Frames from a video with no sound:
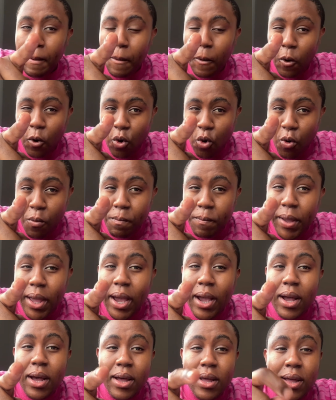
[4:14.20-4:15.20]
Go
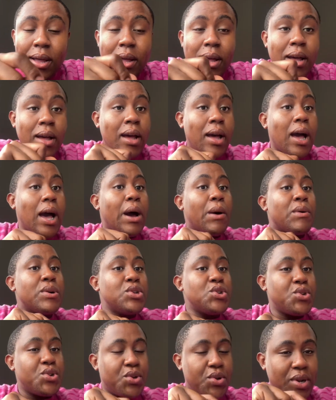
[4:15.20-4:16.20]
back. I
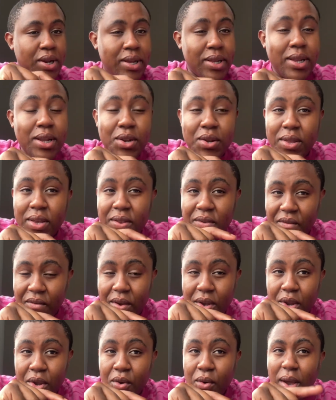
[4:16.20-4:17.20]
want you to listen to this
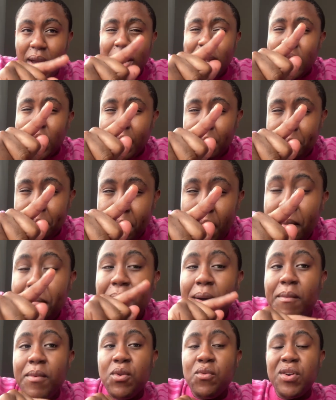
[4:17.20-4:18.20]
video and
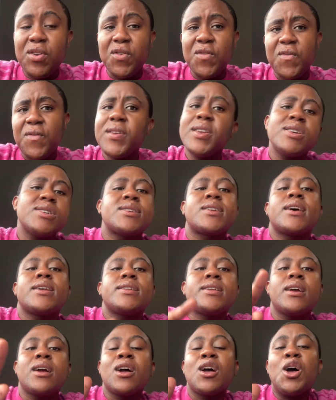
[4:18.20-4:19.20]
remember me when you finish
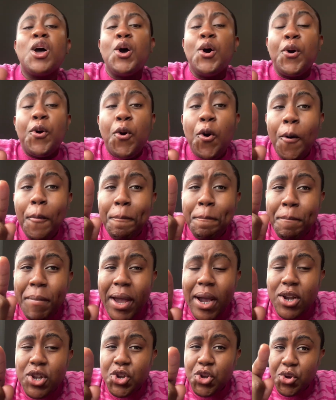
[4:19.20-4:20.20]
writing. Go
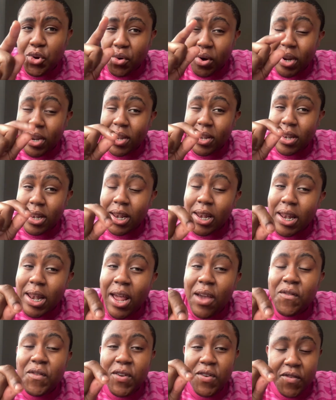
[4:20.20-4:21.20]
back to your grade
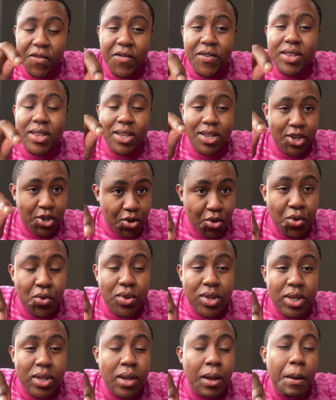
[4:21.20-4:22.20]
11 physics
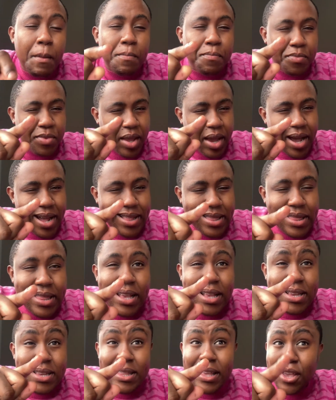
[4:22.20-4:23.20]
notes. There are
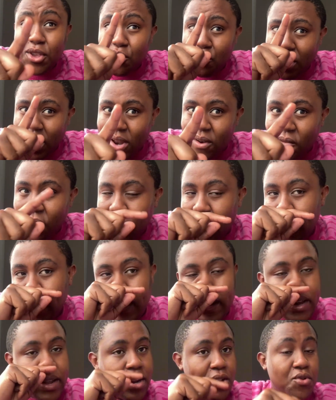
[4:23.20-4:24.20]
things there you can't find
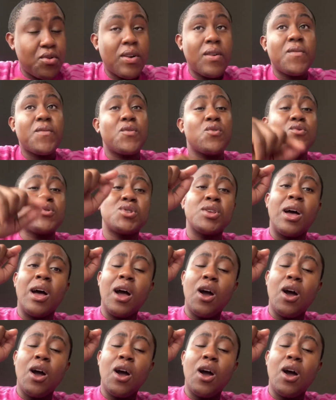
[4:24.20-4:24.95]
in grade 12 notes.